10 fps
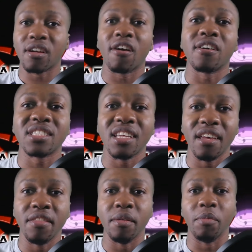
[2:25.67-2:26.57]
arcs in
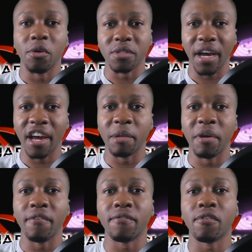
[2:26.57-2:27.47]
the Boruto anime
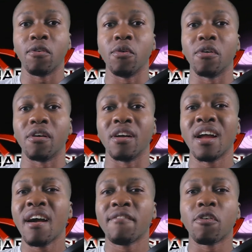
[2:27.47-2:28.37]
for
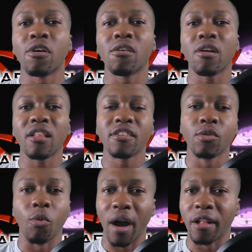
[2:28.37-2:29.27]
a little
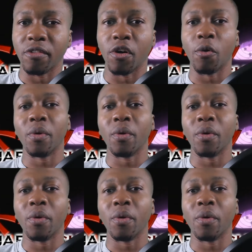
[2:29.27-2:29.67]
while now,